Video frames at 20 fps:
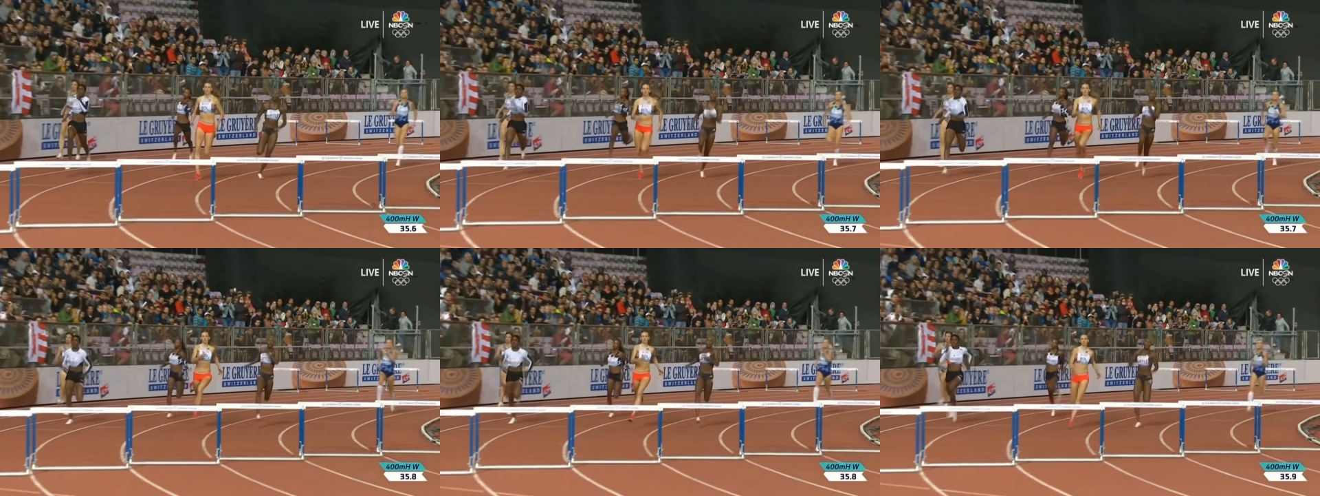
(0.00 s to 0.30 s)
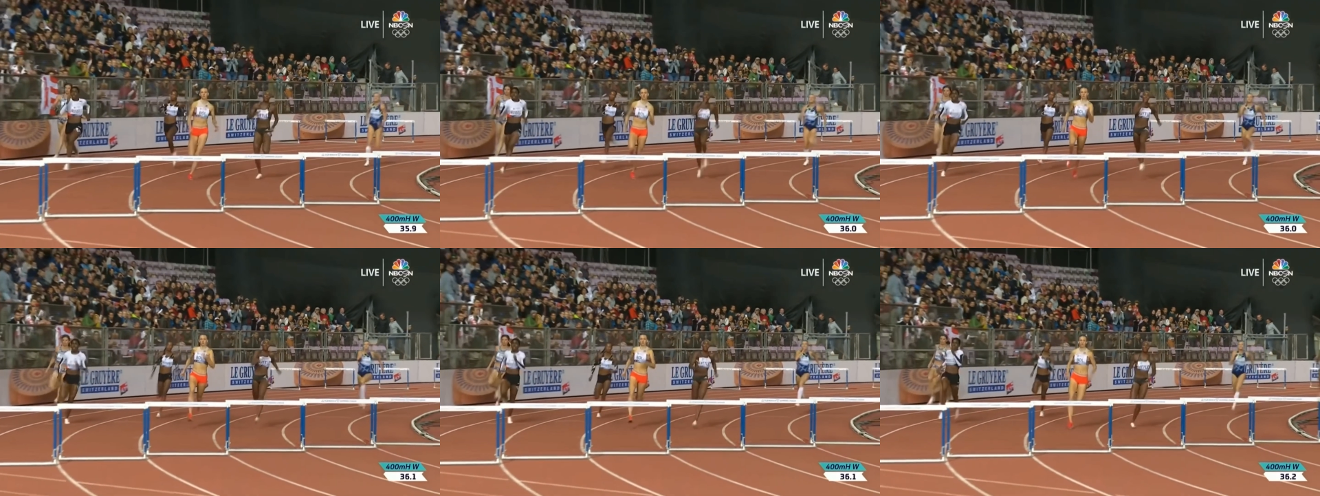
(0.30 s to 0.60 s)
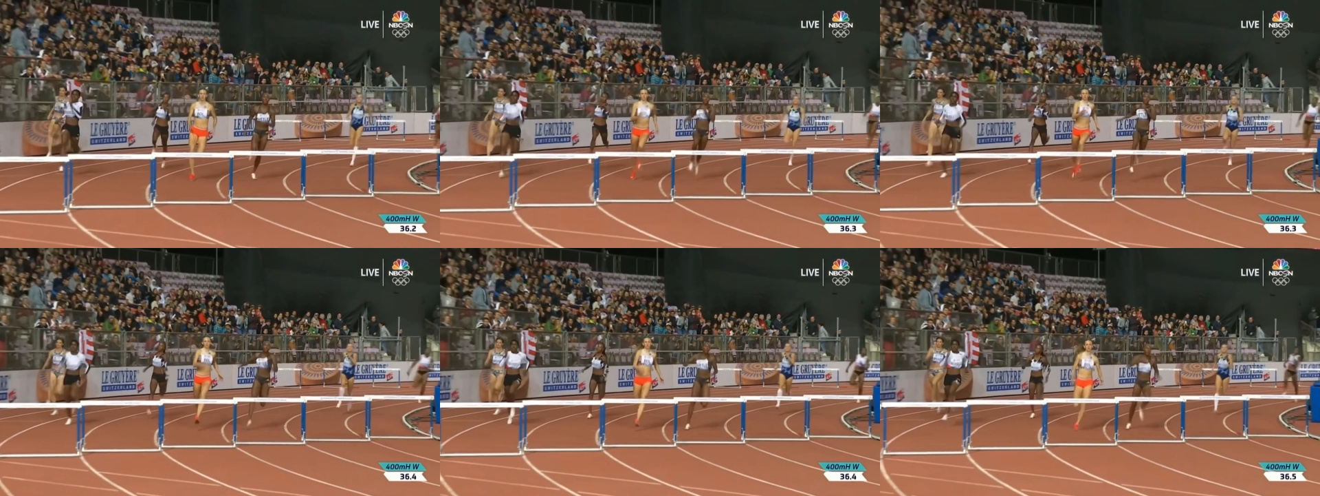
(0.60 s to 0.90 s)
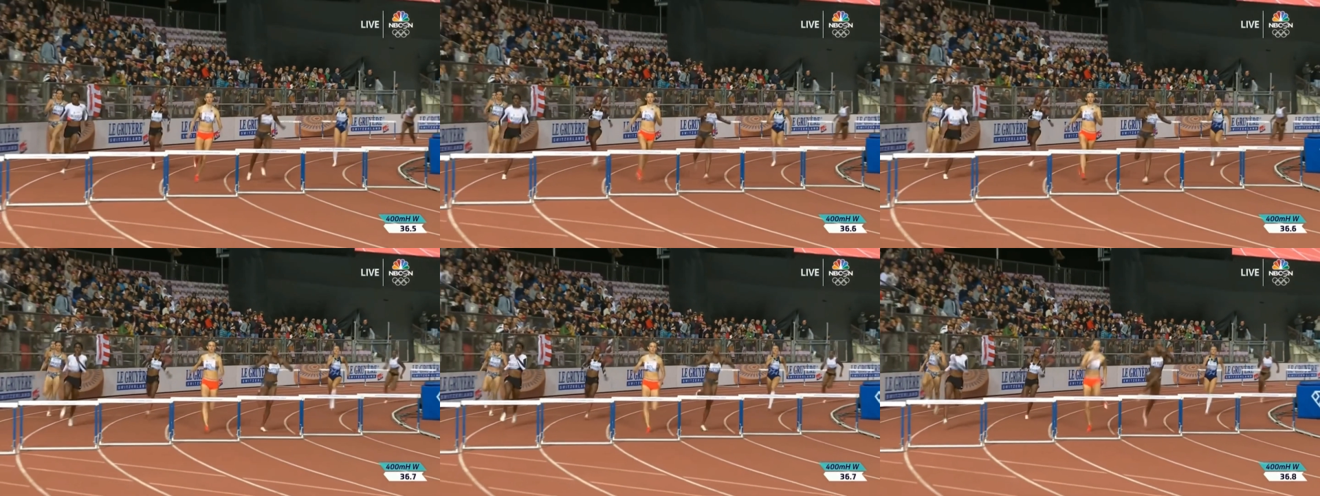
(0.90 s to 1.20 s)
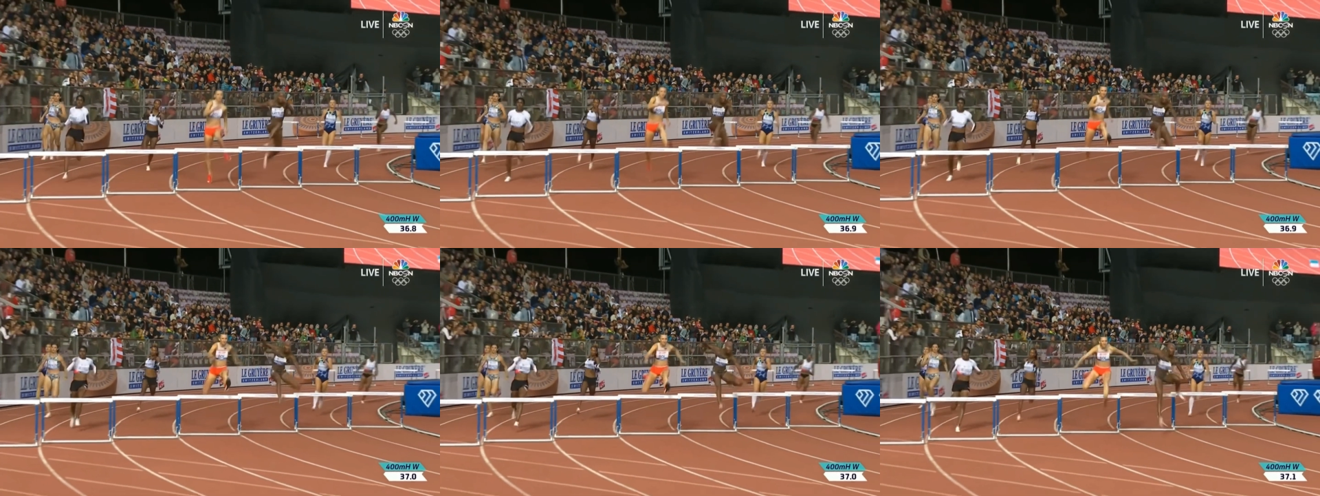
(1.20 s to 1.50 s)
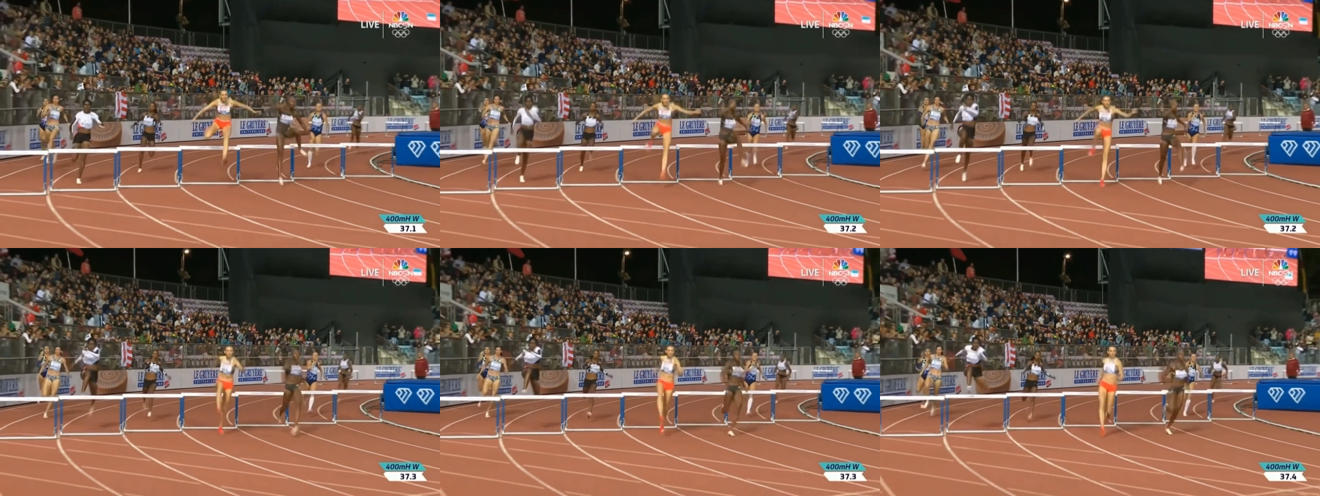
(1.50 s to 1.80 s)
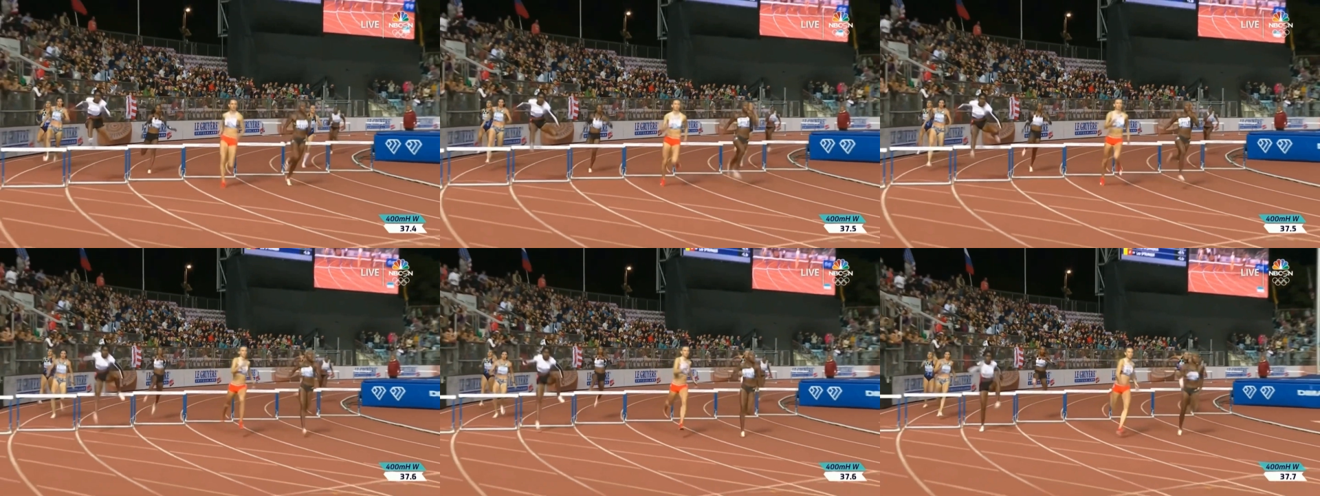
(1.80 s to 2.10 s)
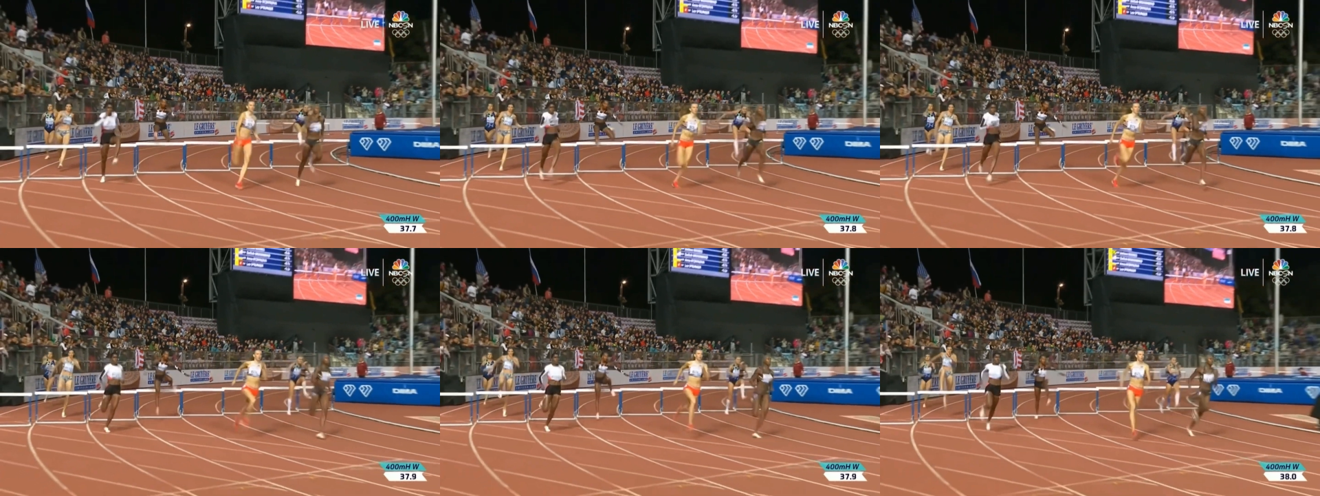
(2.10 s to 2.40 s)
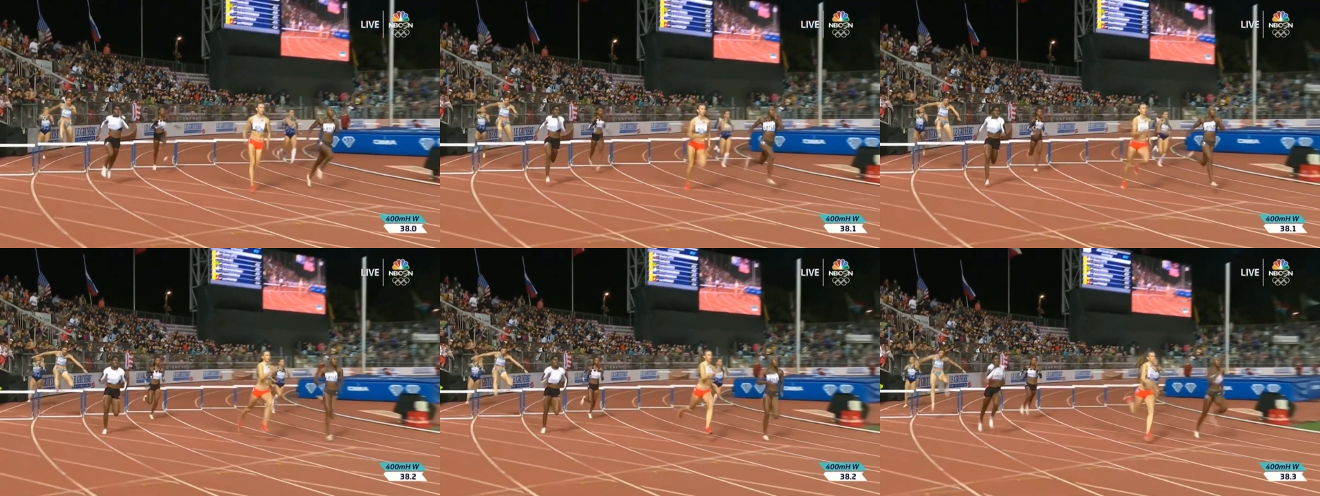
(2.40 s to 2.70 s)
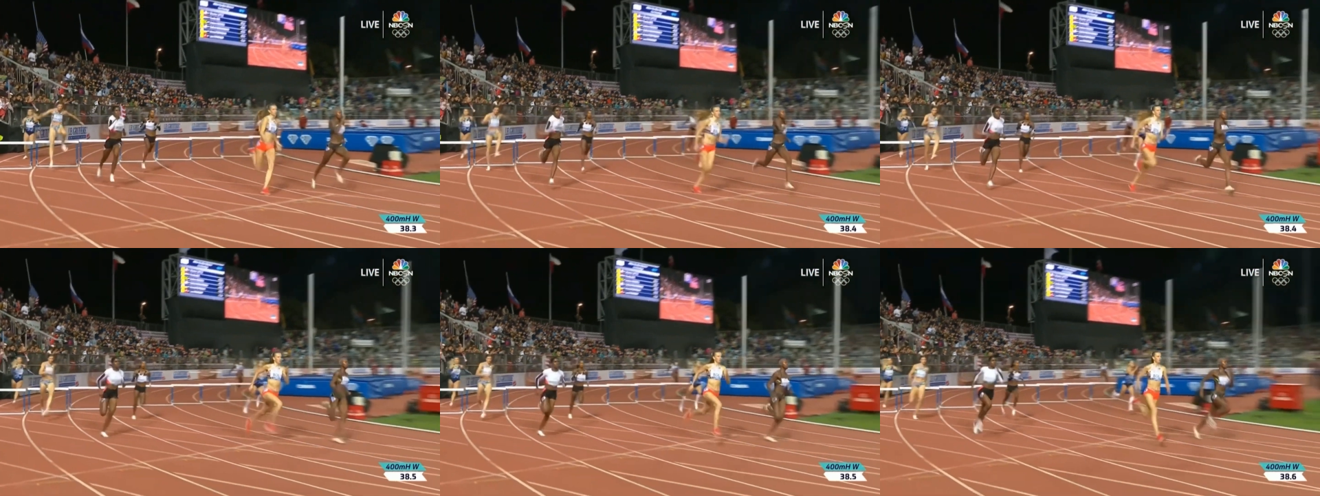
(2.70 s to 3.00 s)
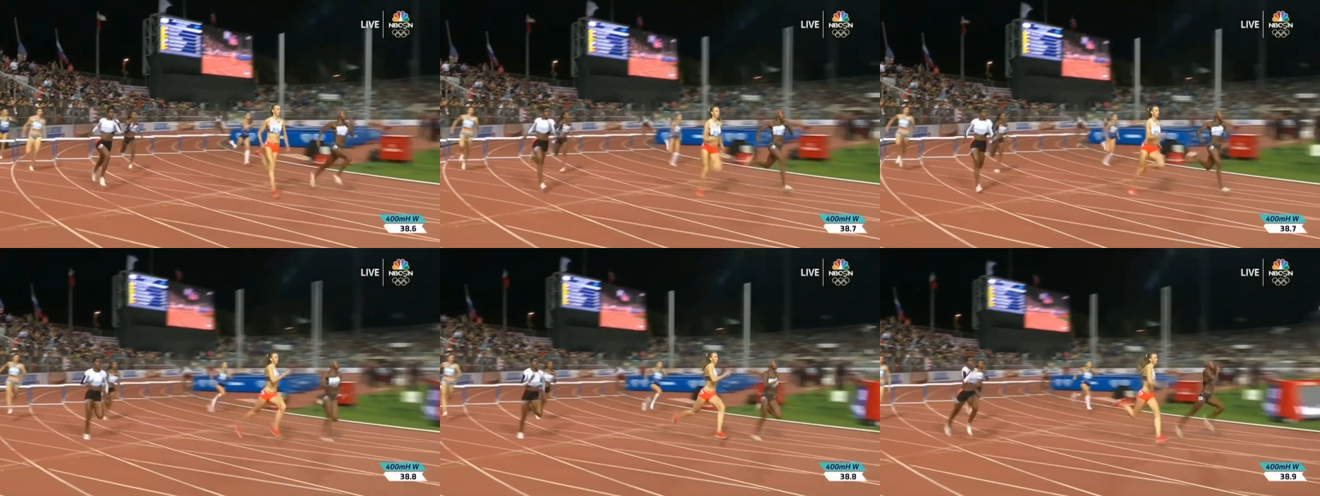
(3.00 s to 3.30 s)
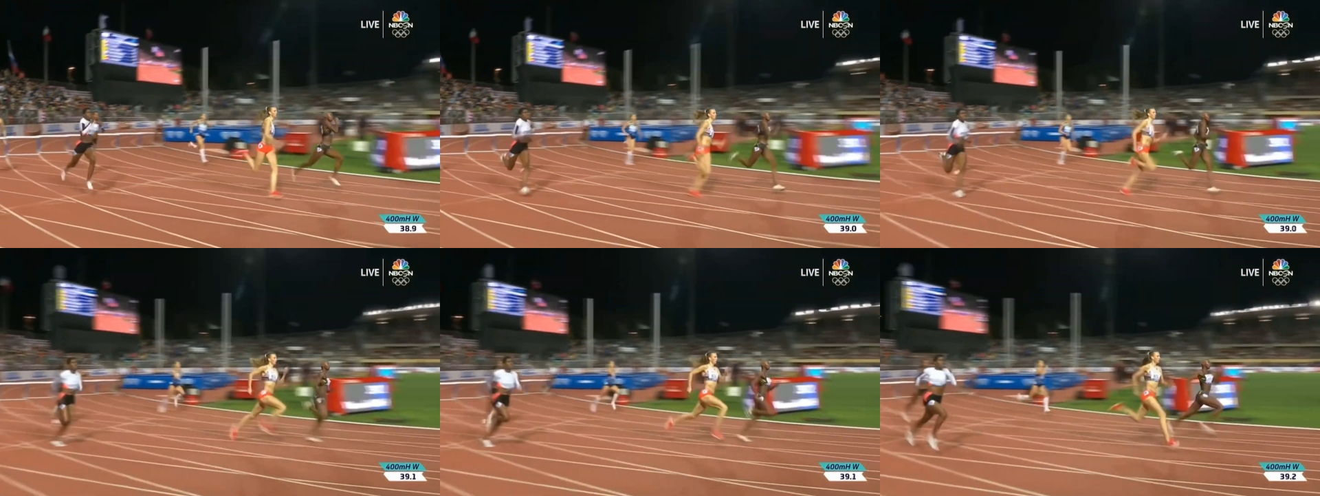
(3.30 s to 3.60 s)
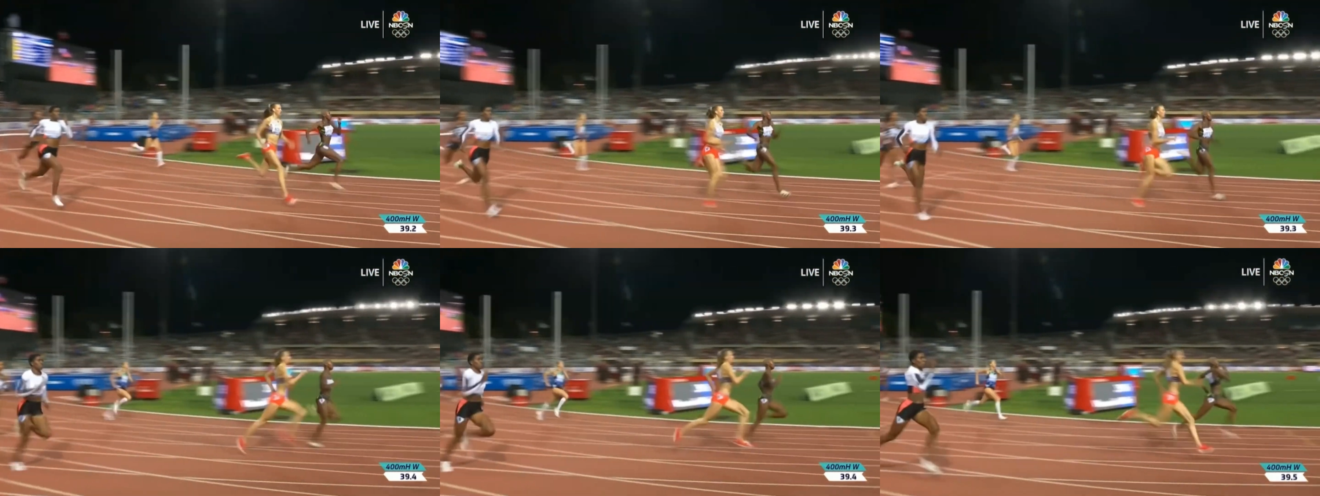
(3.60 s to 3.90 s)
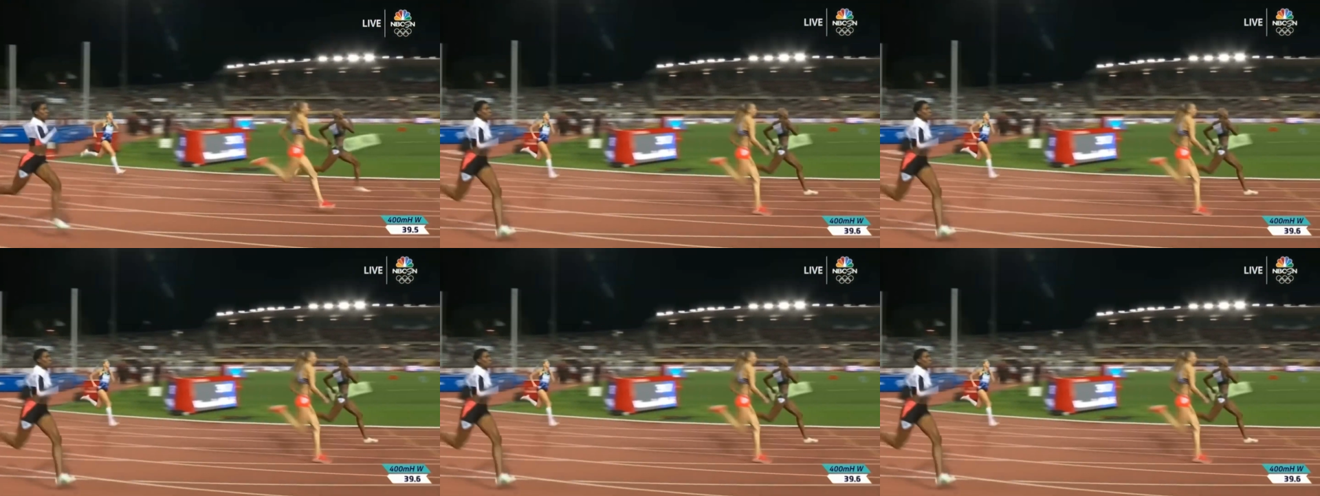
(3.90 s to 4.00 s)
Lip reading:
Nobody's mouth can be seen.